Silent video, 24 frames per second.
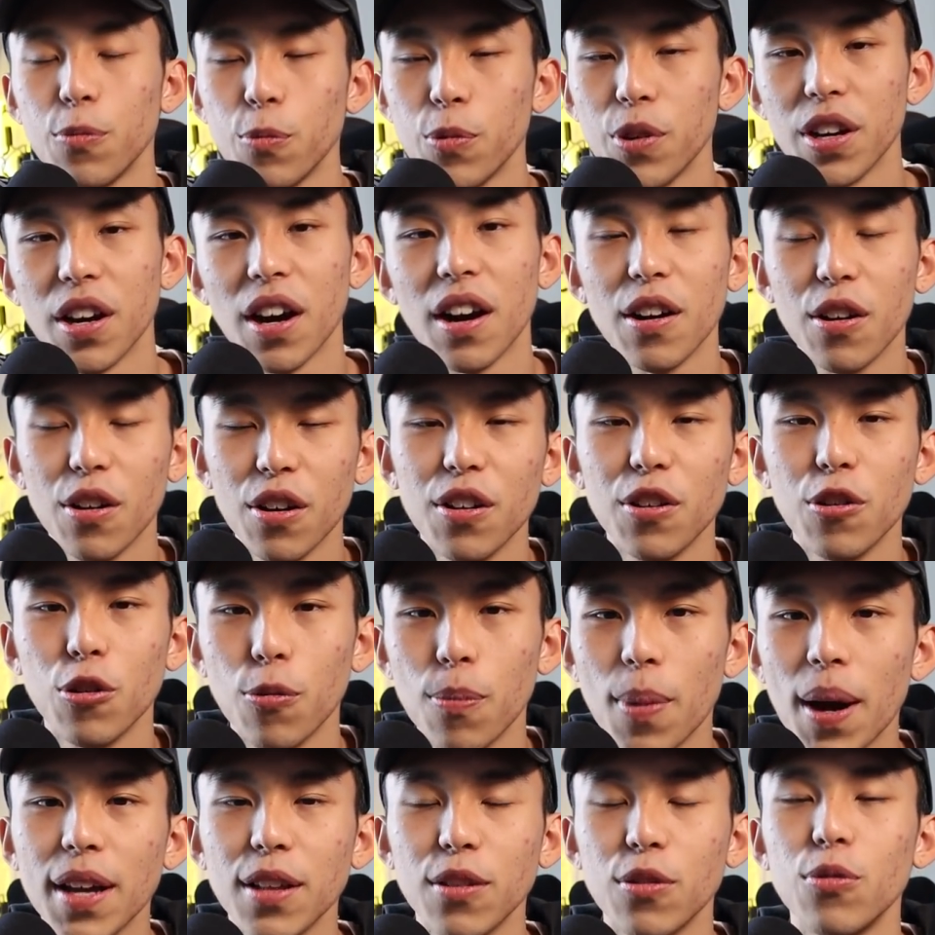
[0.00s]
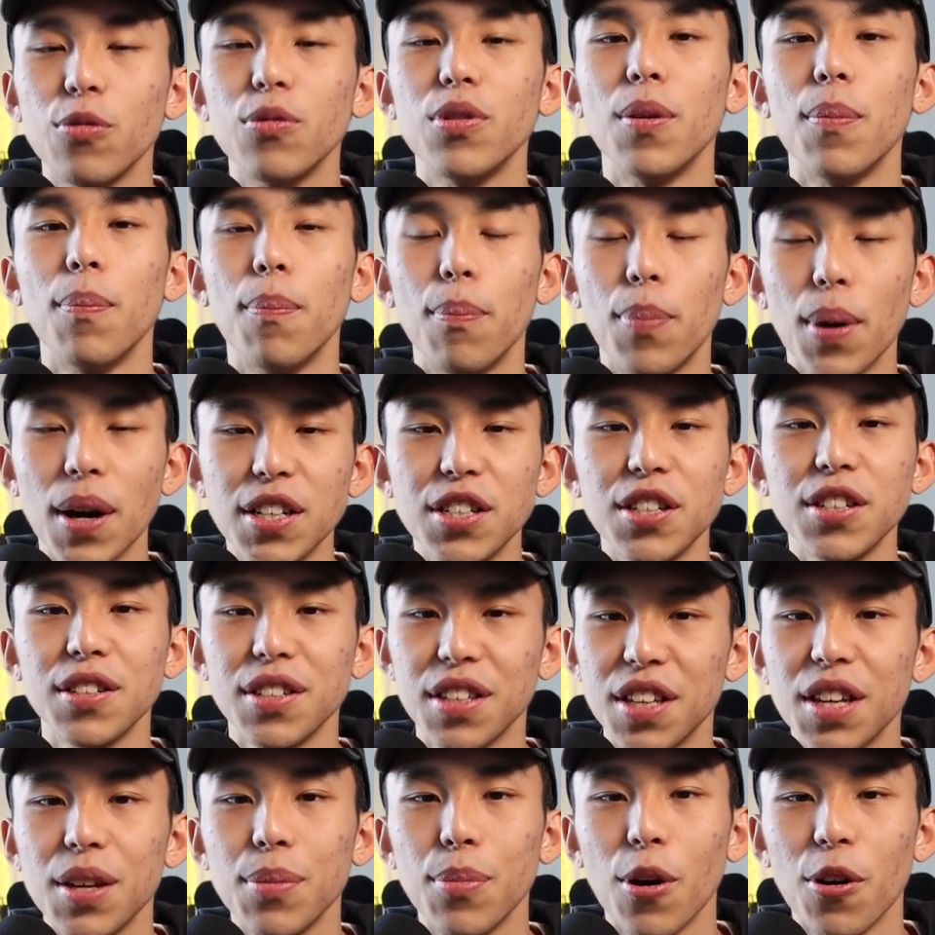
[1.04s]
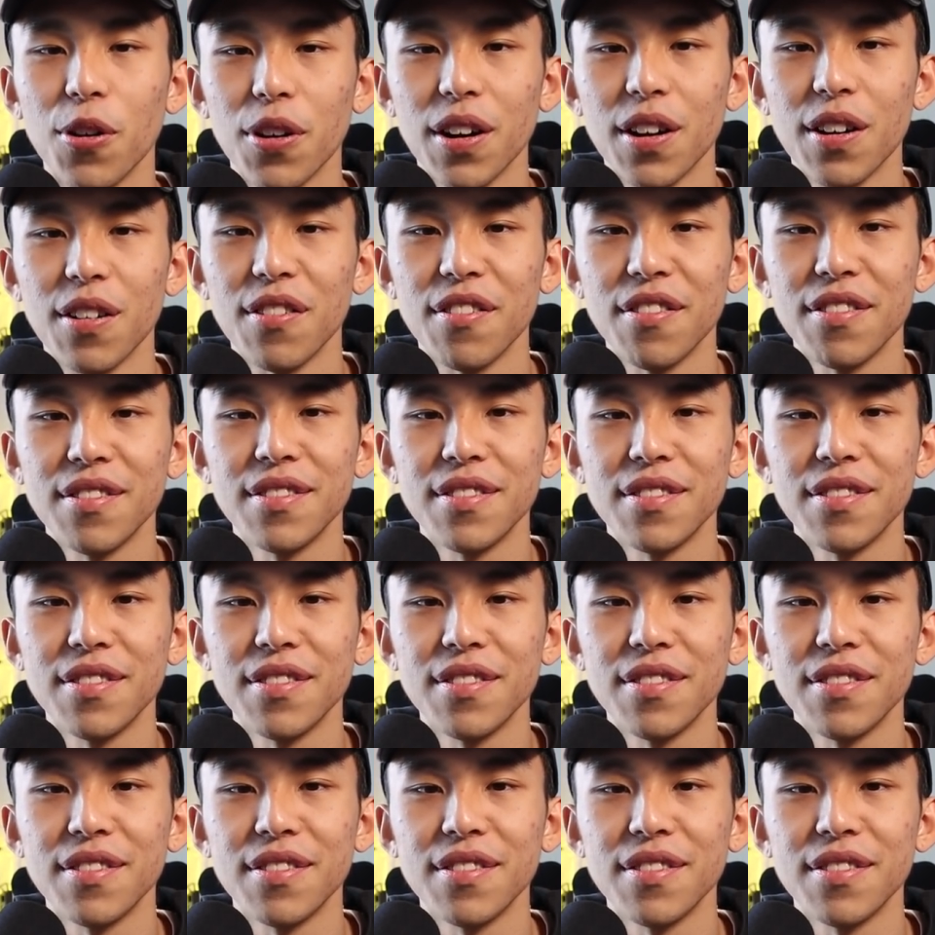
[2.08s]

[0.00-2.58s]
We are gonna go back to the budget keyboard now.